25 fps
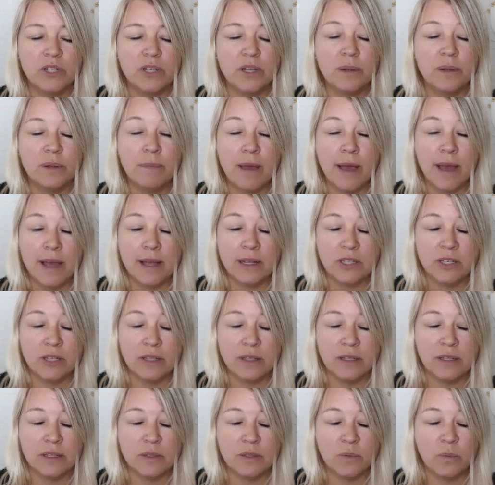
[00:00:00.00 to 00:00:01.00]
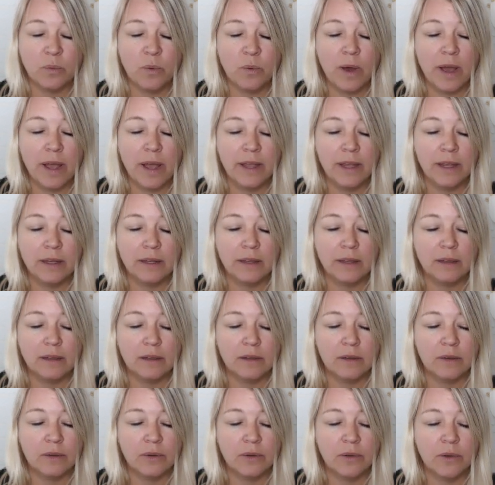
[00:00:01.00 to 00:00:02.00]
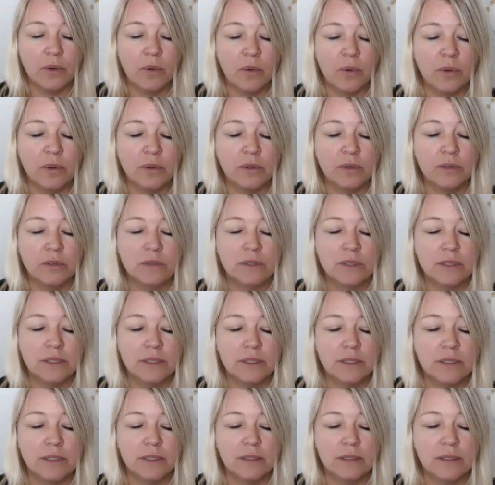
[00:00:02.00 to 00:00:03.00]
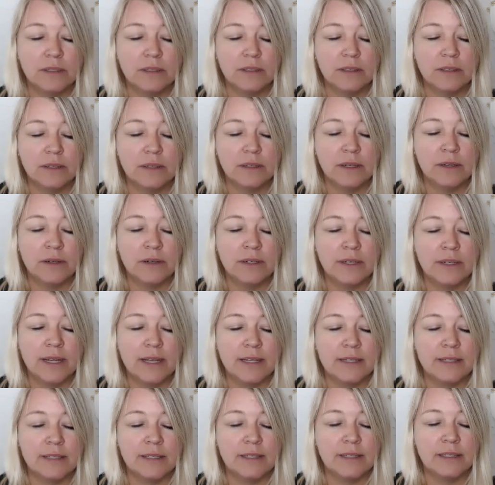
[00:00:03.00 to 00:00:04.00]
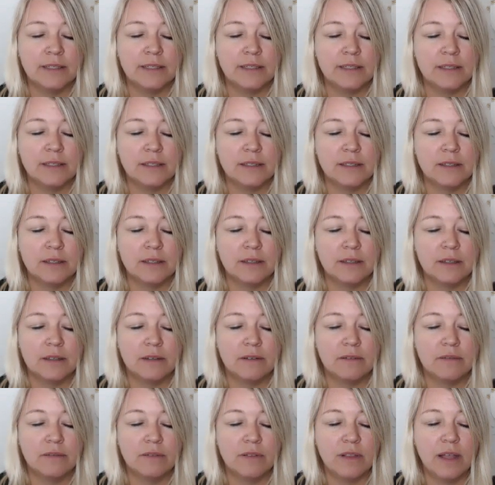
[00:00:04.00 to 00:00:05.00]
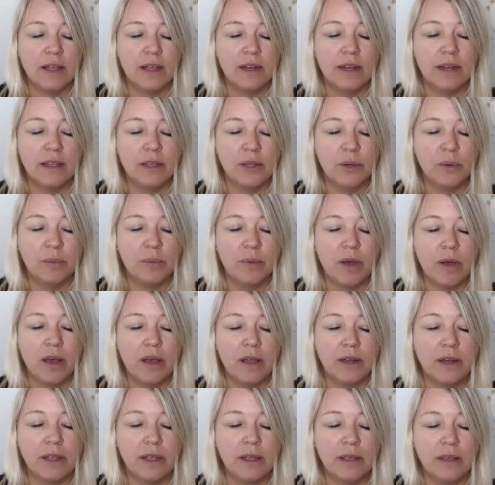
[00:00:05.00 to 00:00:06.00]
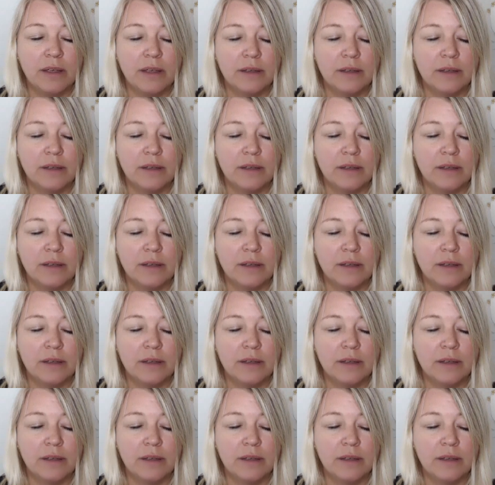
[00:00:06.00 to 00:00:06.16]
you to imagine this white, golden iridescence flooding your body,